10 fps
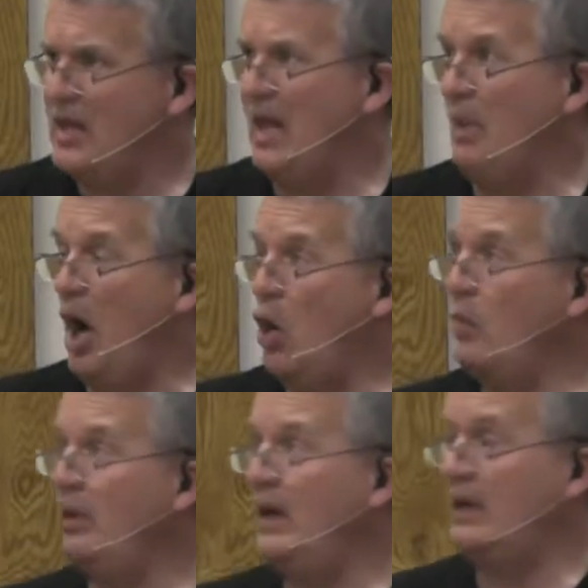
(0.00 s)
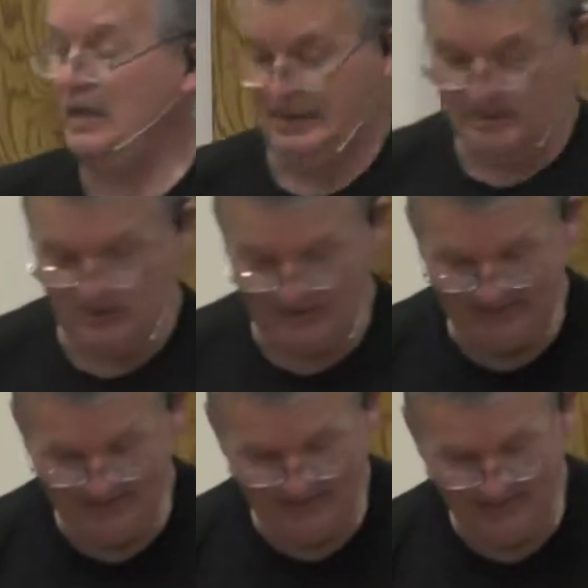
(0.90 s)
them. Obedience.
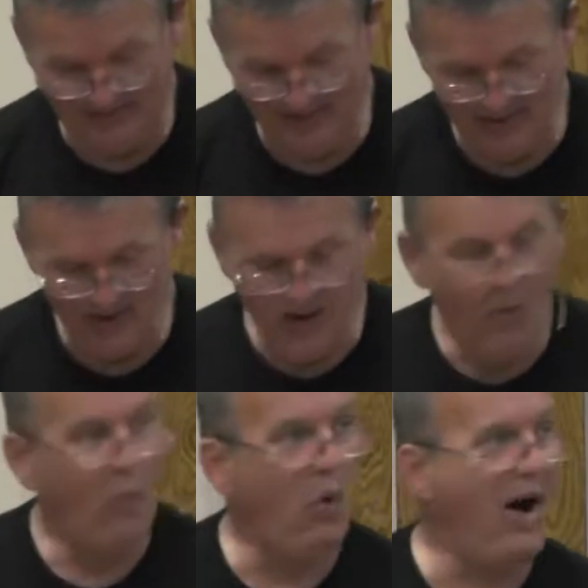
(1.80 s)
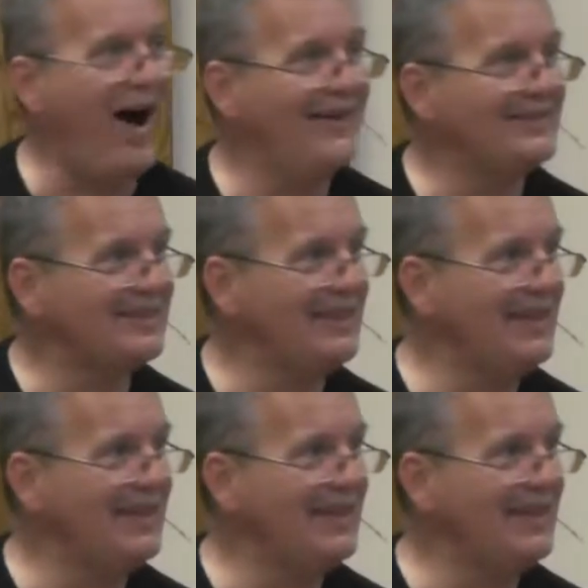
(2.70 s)
What